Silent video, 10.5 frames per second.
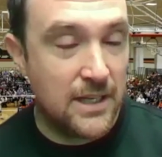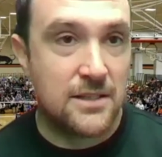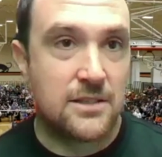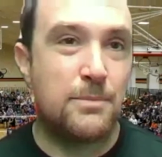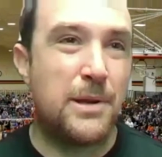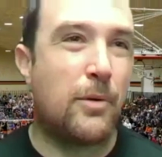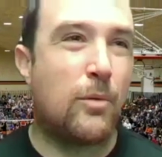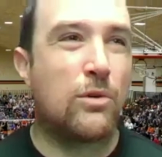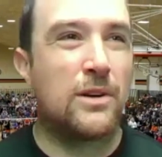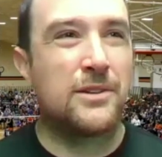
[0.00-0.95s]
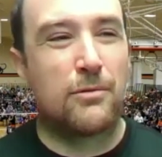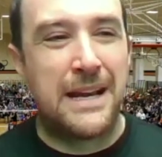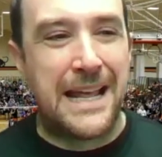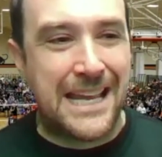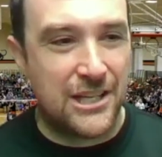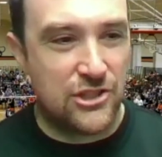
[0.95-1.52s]
some people weren't the right
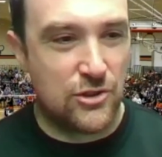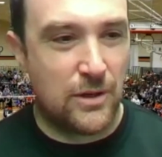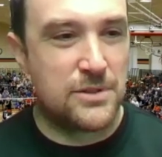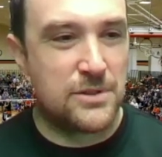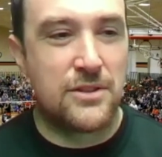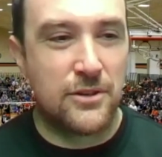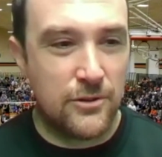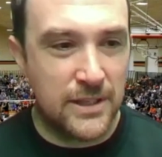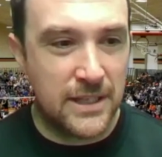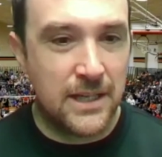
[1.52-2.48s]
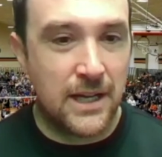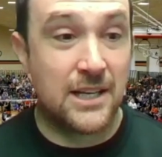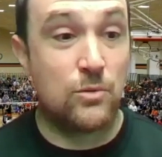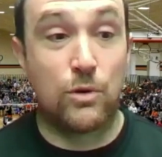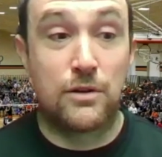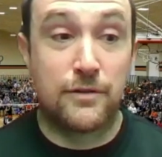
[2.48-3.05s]
age. You know, I was 30. I
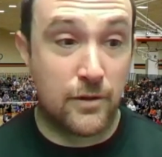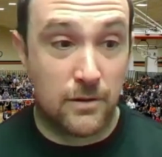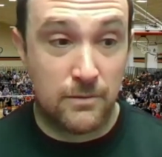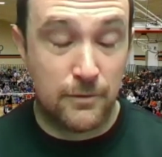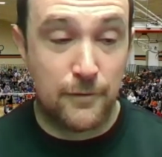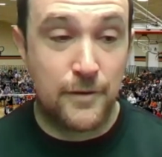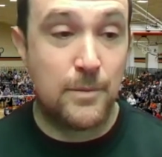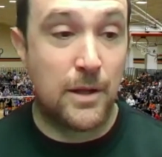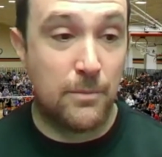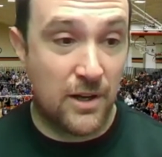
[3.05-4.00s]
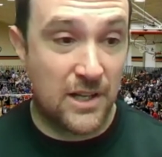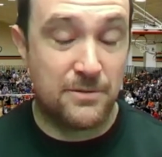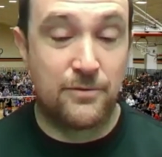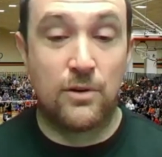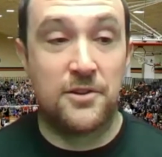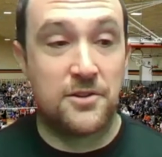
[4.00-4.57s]
had worked for a female boss
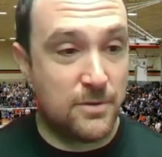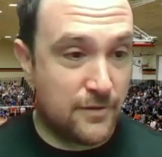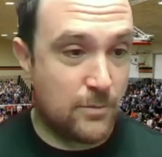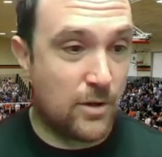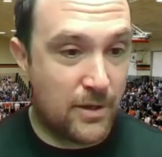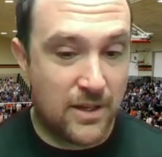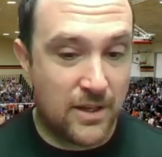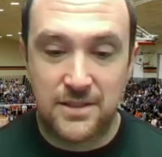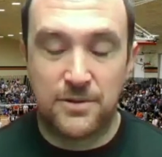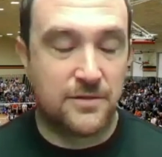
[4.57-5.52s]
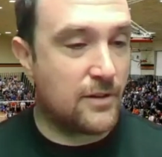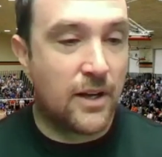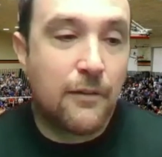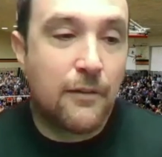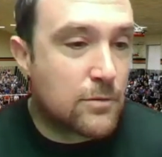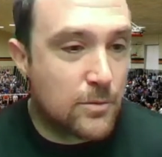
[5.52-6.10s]
before. This would be a female boss. I was very
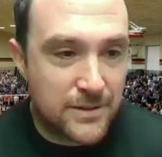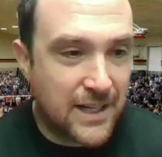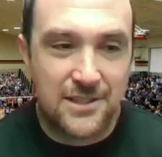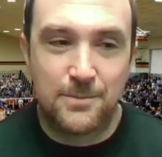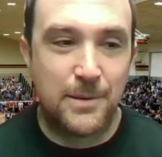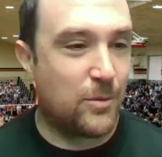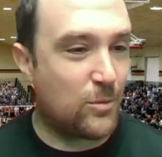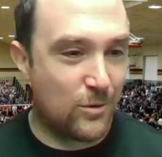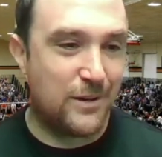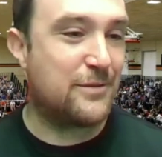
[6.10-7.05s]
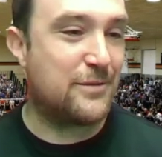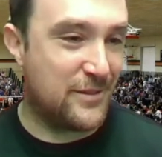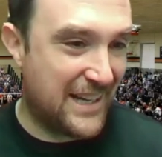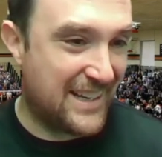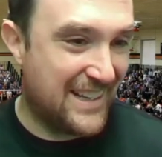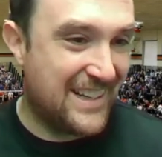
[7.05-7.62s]
comfortable with that. Some people weren't ready for
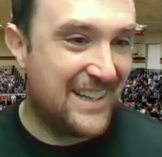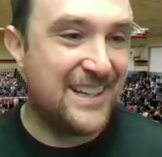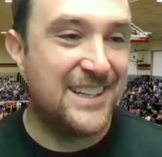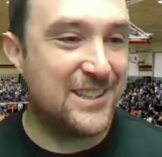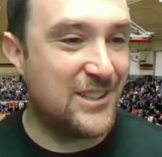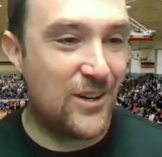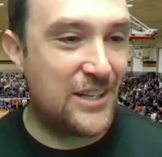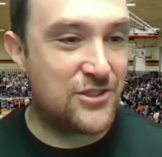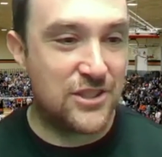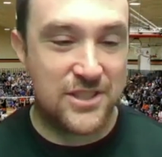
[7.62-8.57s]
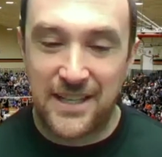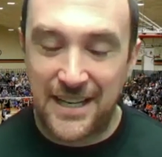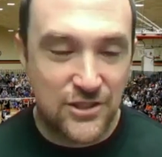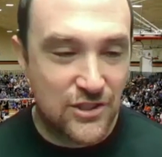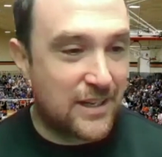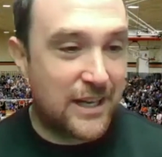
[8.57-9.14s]
that. You know, I just, I
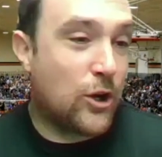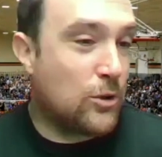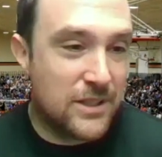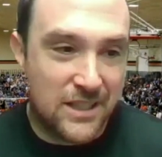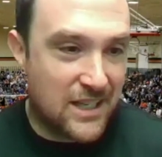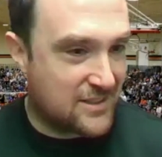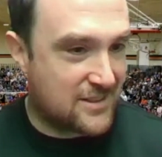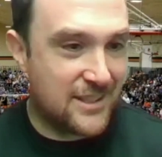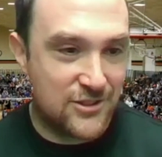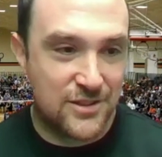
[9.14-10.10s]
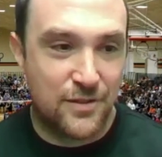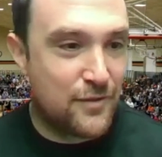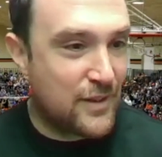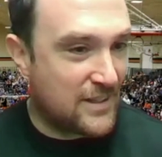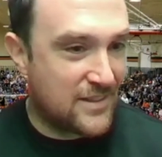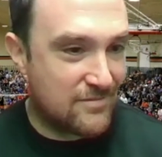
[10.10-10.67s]
just, I Goldilocks it. It just
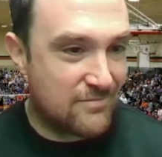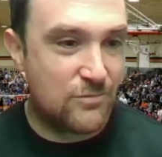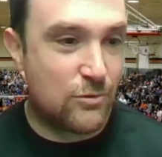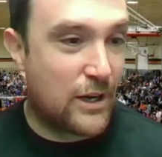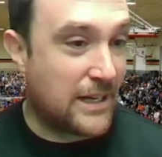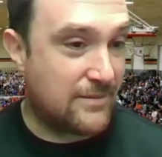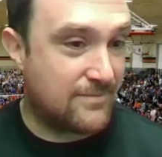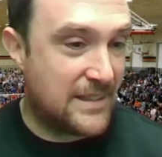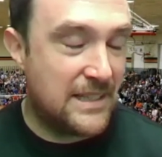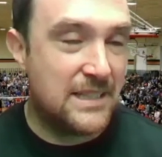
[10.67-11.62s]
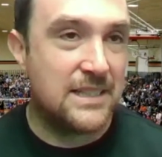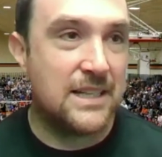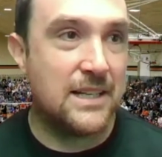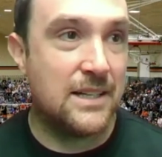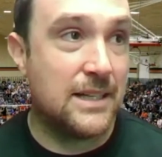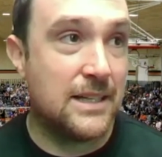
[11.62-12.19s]
fit right.
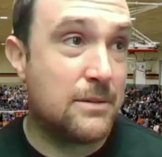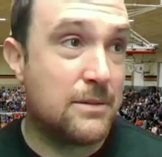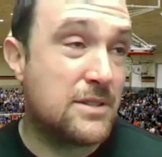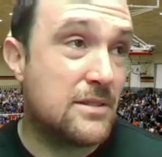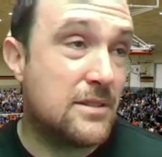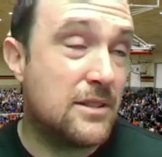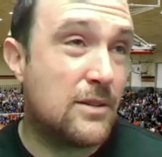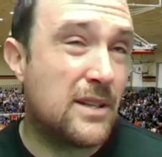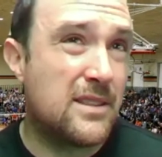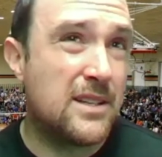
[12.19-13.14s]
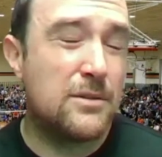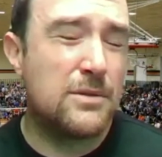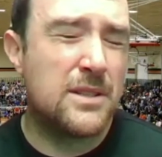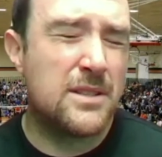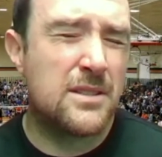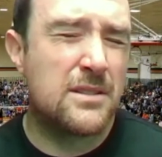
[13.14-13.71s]
Uh, and I was, you know, I think it
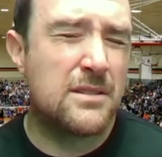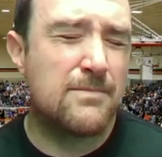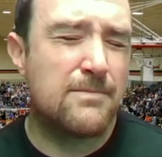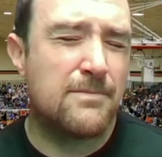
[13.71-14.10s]
was